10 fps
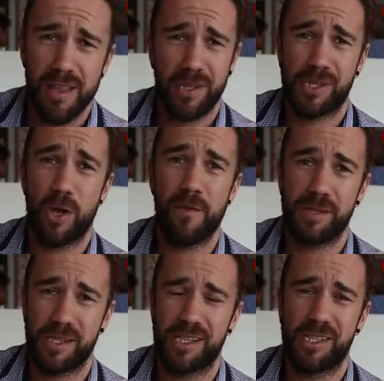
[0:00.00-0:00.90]
The
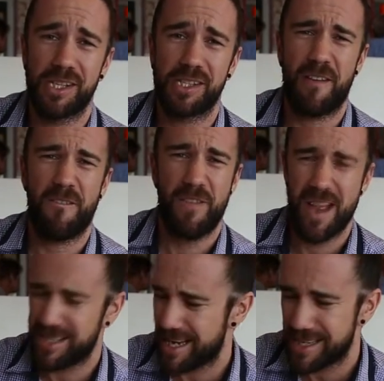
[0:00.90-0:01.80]
service is just
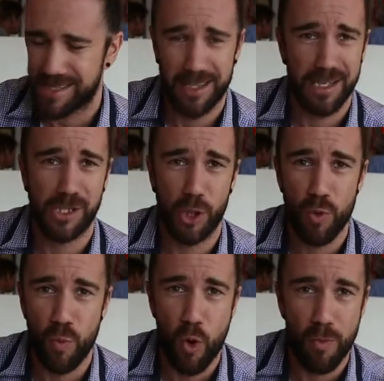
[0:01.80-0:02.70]
fantastic. They're so
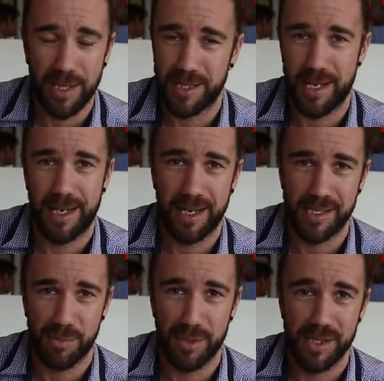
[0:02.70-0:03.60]
warming to their
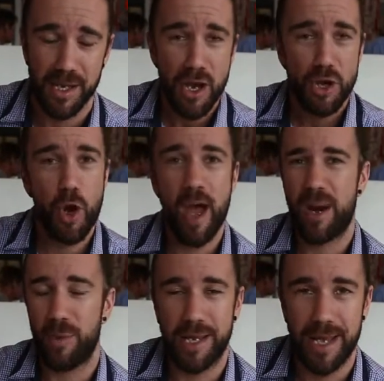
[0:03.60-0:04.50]
customers, know how
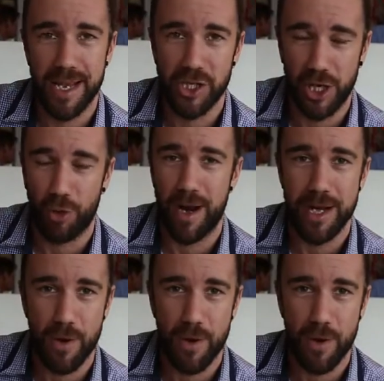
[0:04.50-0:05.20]
to engage in great